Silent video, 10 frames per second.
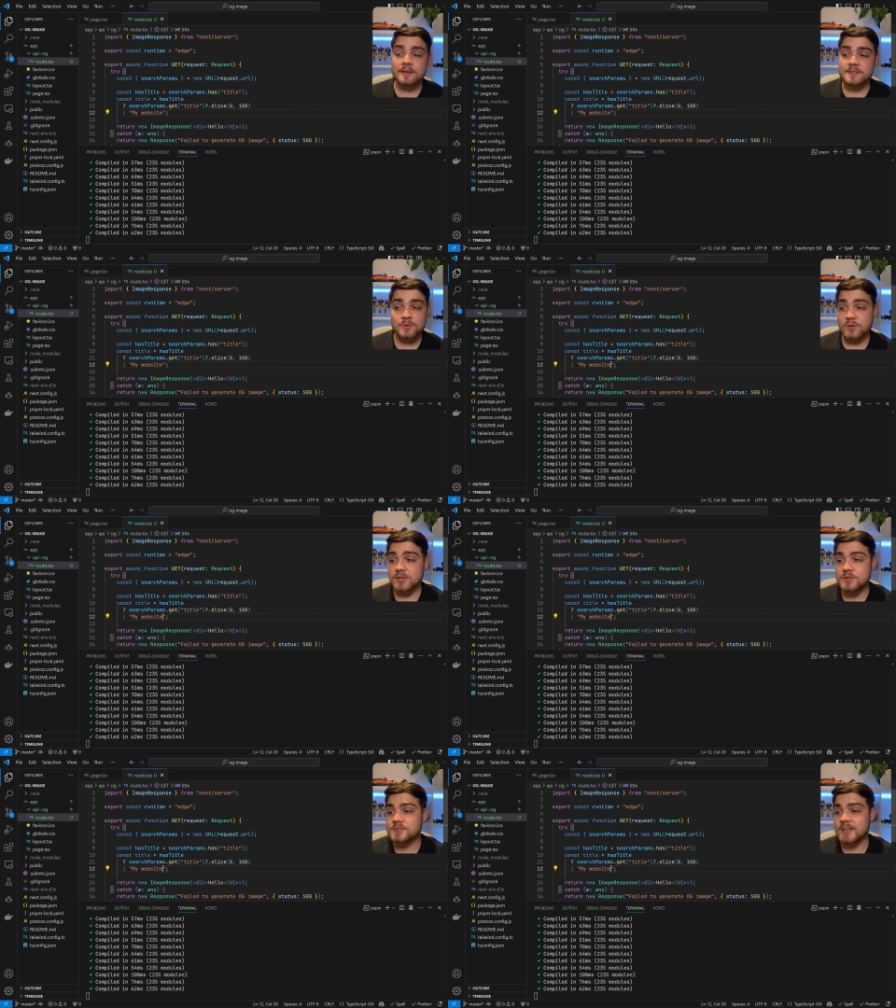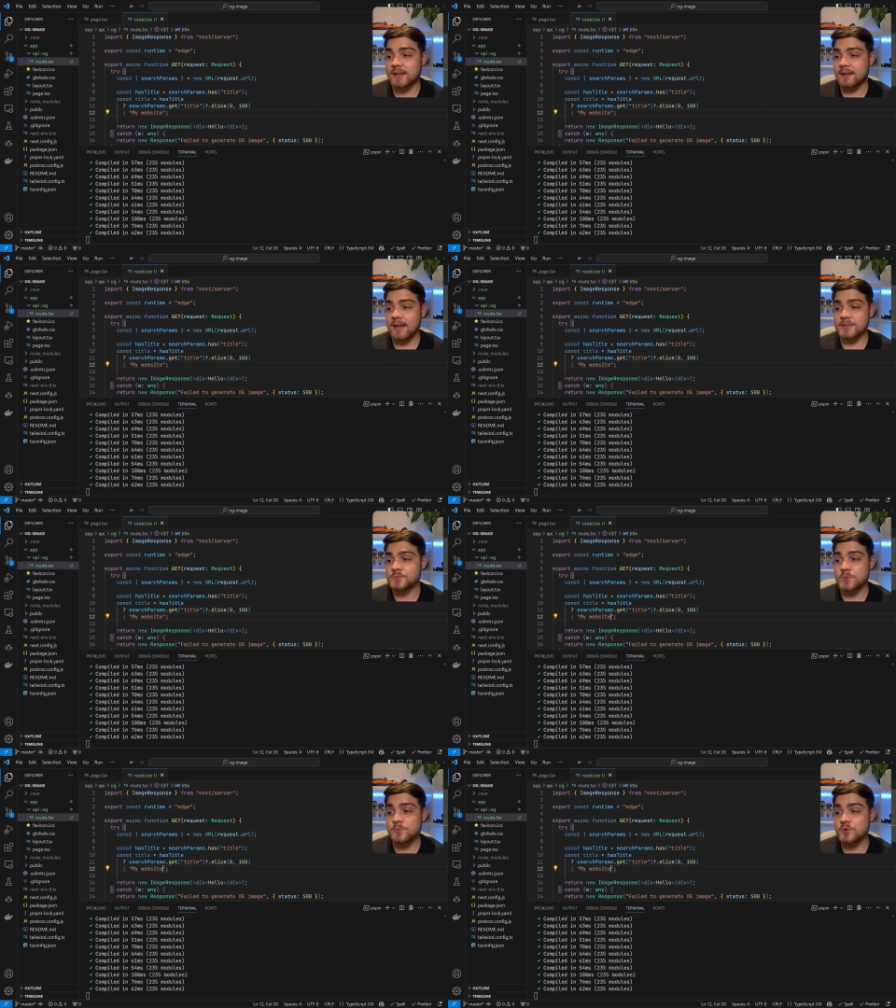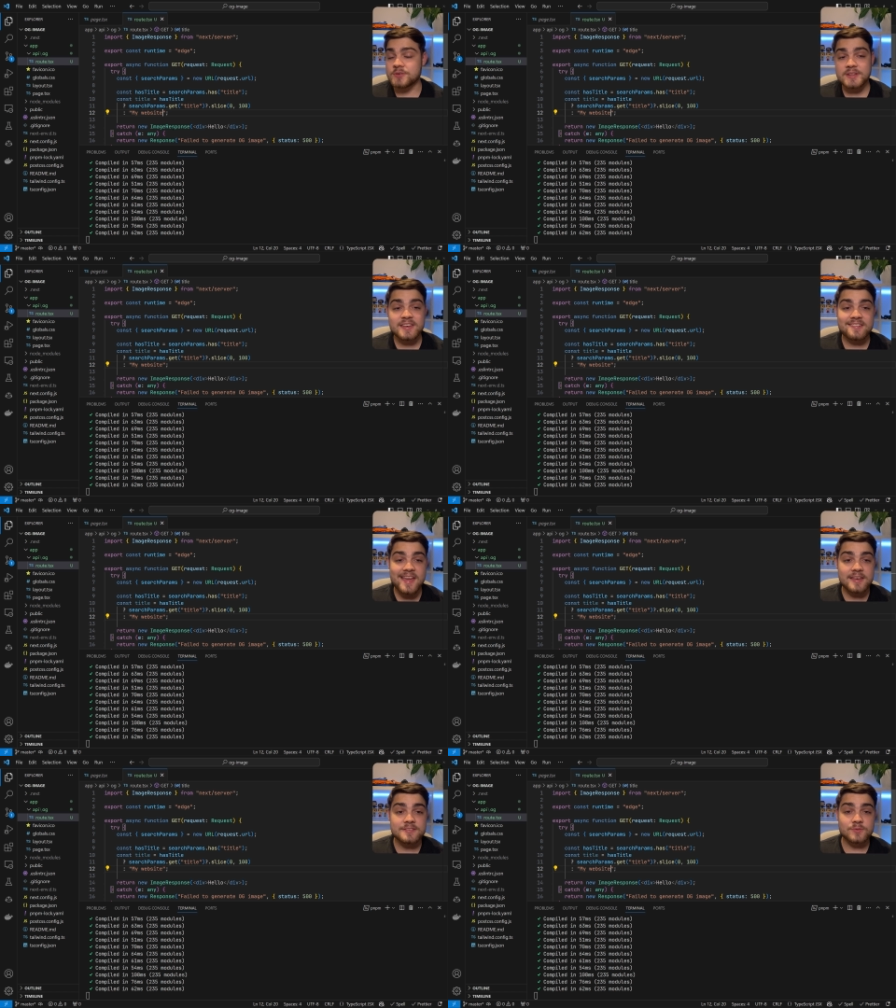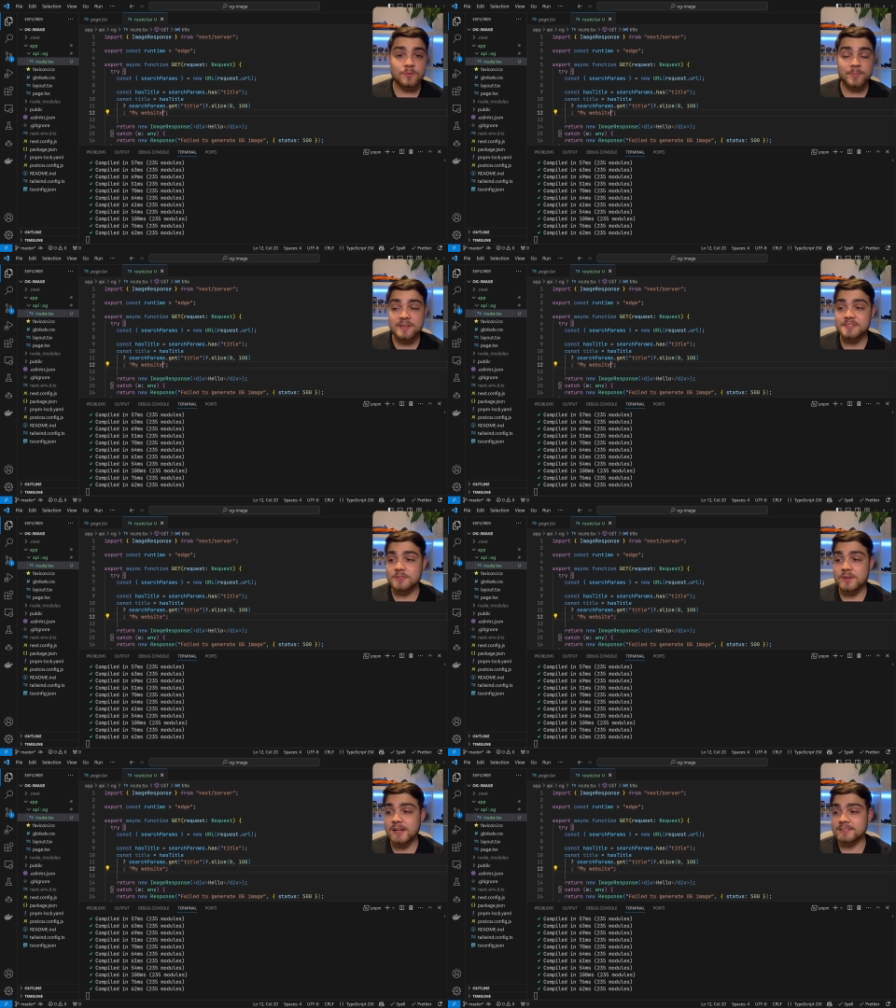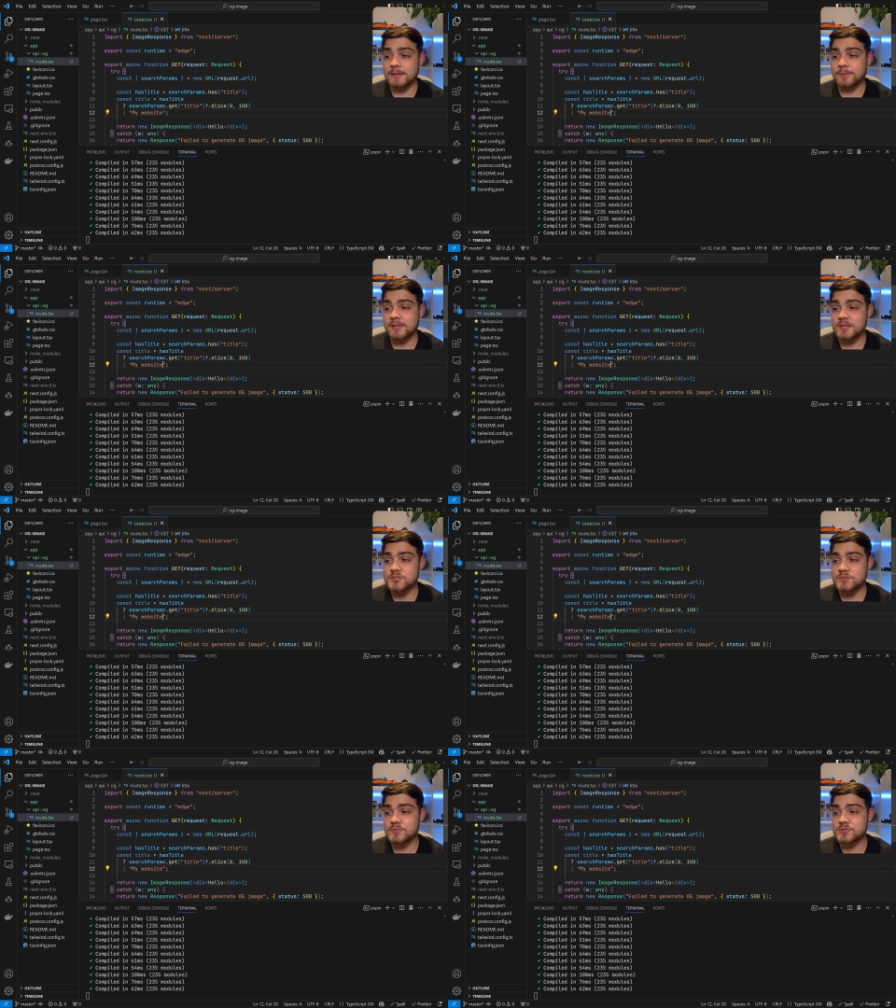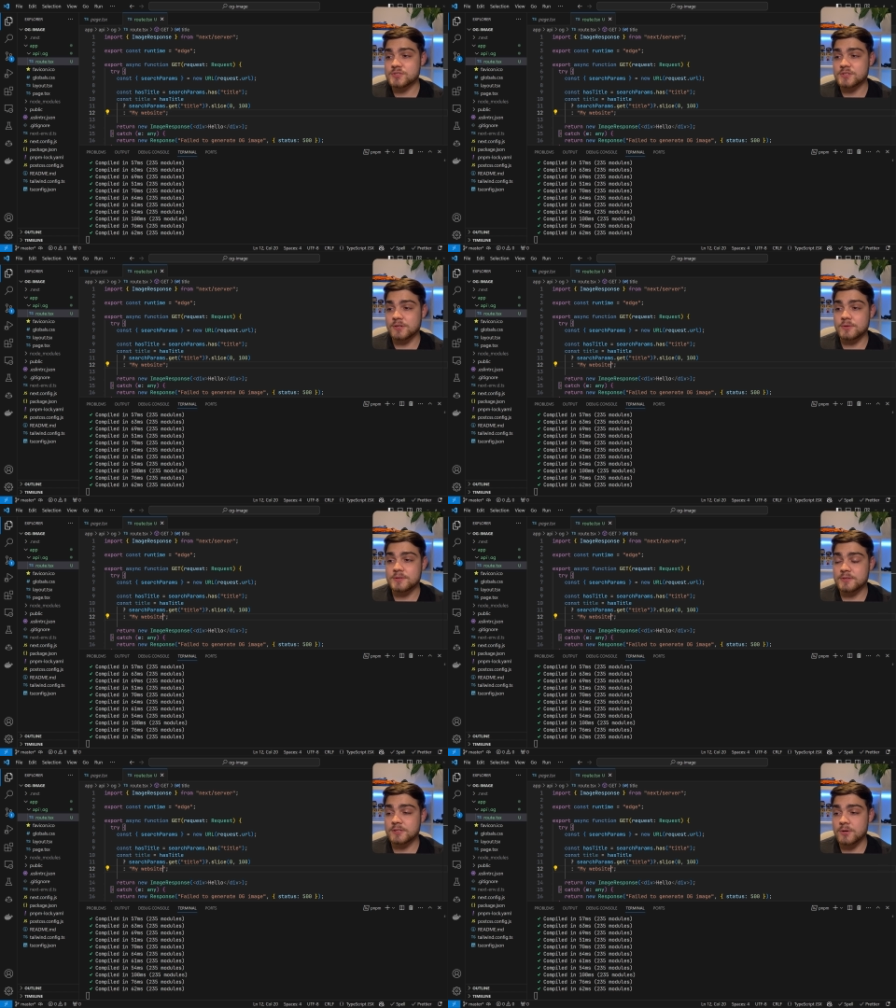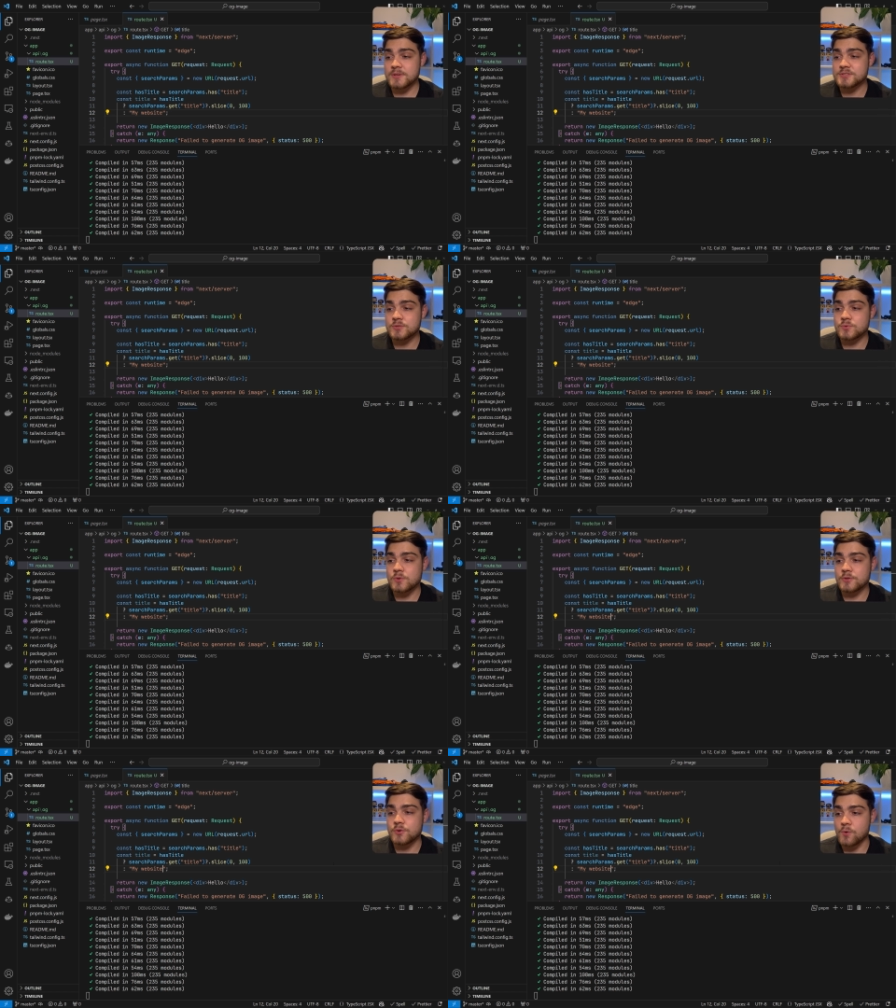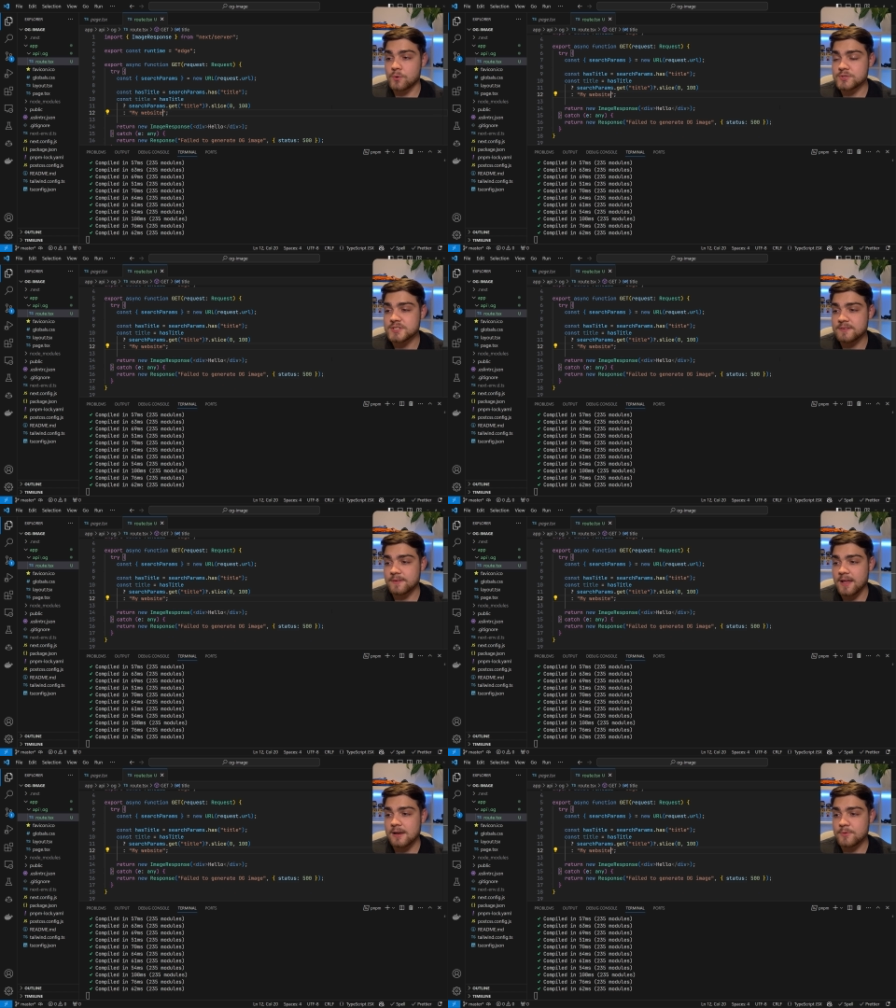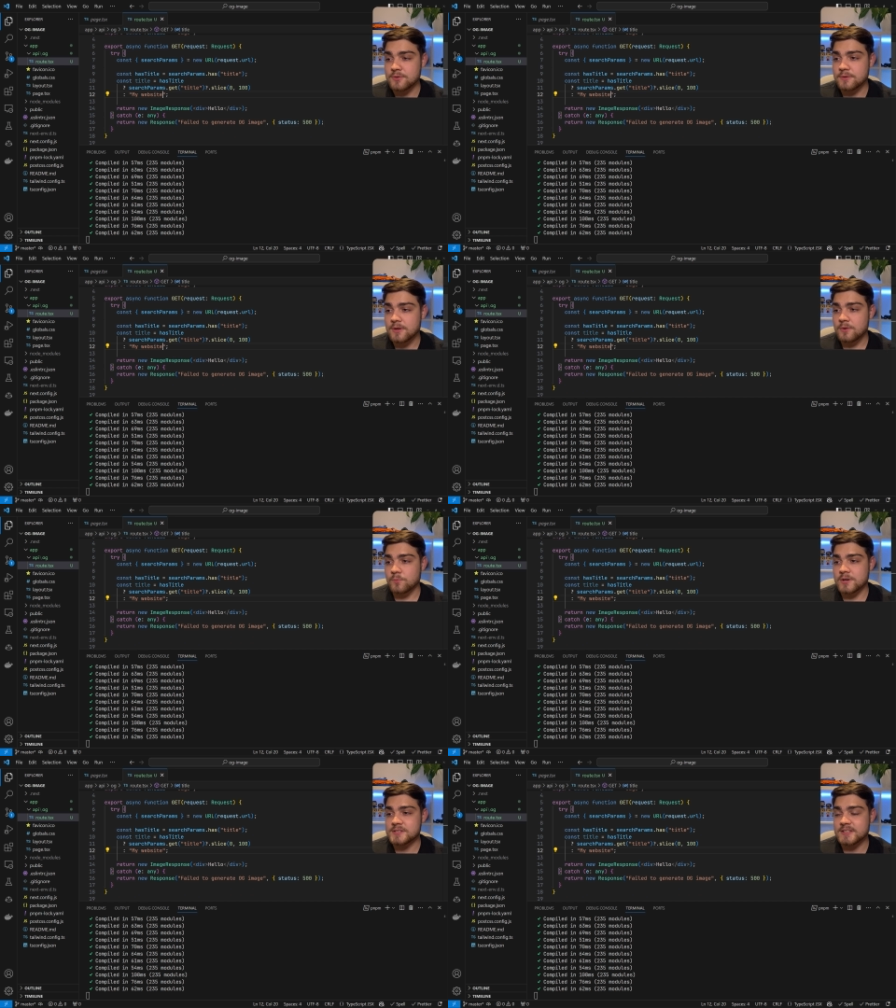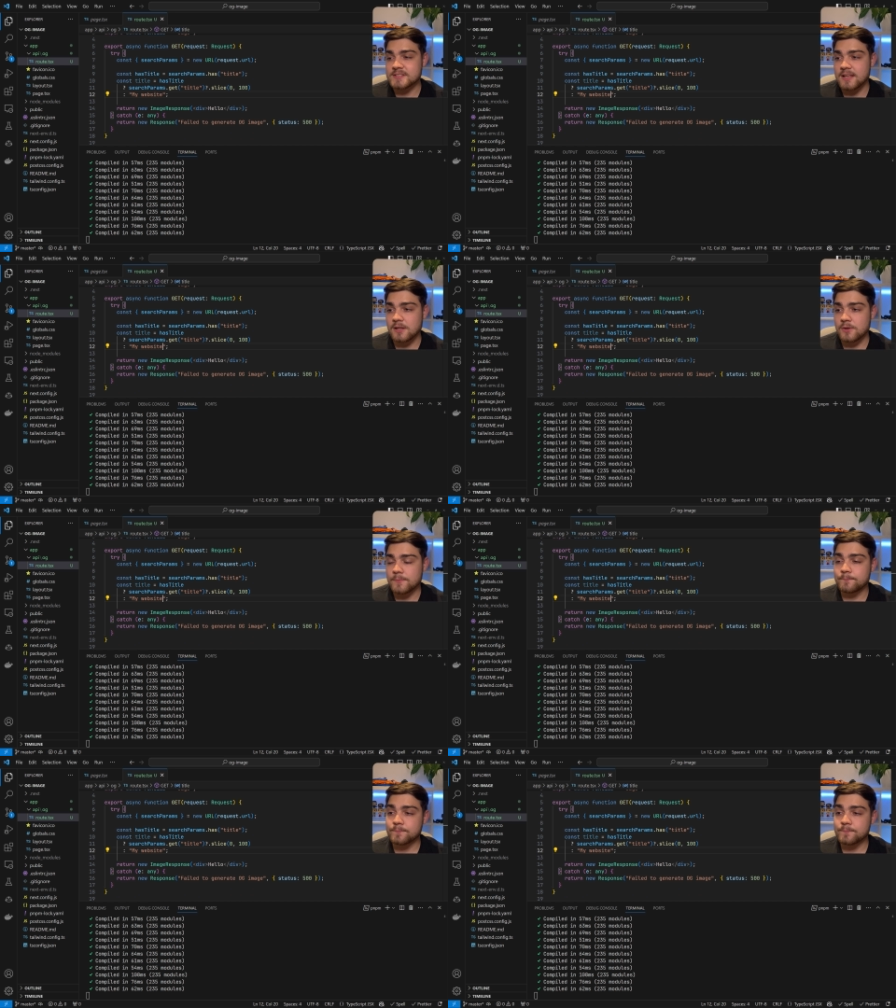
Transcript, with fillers: So we're going to use that as we would in any sort of basic React application. You're just going to go into your div element where it says hello.